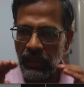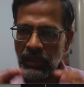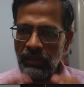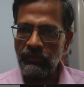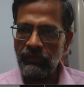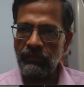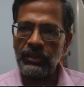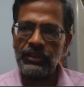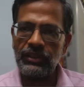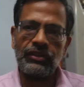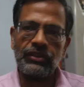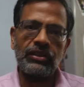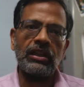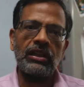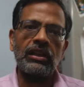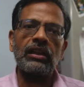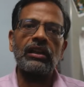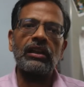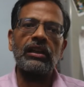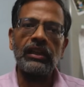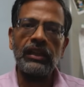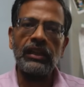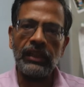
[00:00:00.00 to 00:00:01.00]

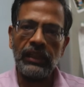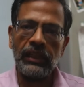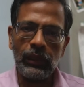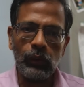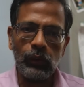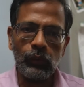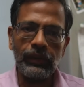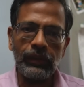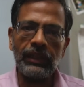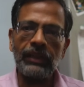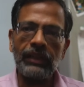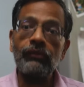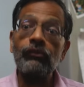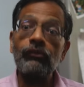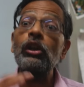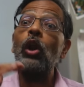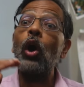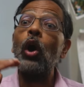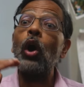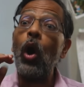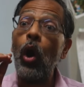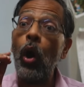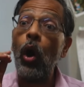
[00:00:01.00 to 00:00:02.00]
investing in equity
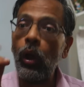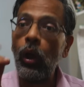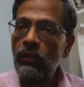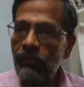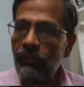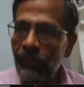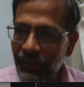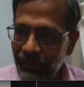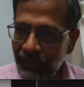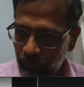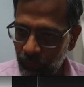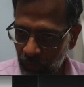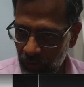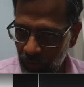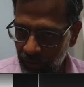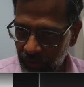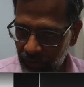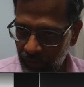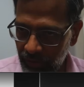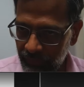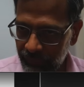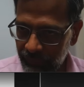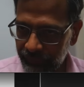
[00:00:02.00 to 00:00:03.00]
will always work.